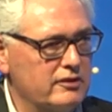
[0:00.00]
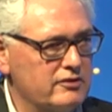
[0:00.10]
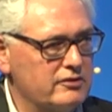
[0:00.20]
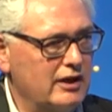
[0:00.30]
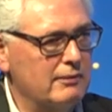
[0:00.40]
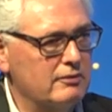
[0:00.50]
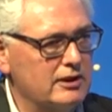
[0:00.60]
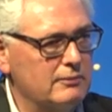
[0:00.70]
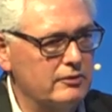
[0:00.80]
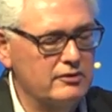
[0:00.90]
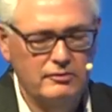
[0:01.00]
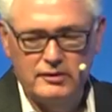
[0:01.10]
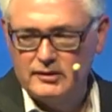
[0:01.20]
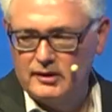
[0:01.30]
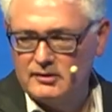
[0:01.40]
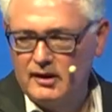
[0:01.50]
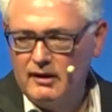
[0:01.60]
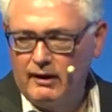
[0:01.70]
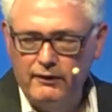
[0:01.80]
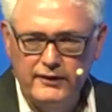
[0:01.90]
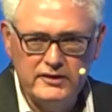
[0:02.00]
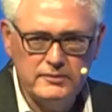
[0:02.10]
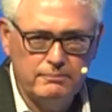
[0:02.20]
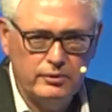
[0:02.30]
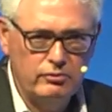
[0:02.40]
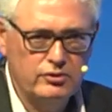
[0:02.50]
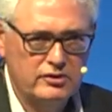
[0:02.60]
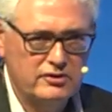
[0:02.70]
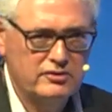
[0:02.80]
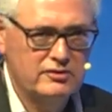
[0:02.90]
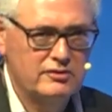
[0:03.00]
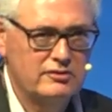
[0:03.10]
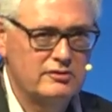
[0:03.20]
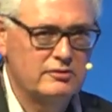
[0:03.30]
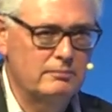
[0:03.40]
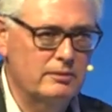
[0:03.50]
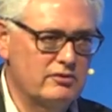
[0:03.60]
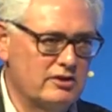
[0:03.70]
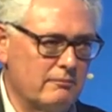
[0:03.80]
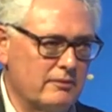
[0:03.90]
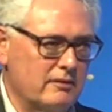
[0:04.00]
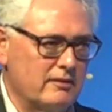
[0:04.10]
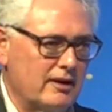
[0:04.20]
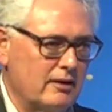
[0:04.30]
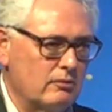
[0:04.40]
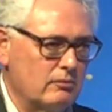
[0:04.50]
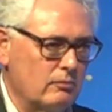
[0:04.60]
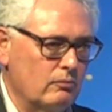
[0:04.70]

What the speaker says: years' time and keep on doing that. And these approaches to build something now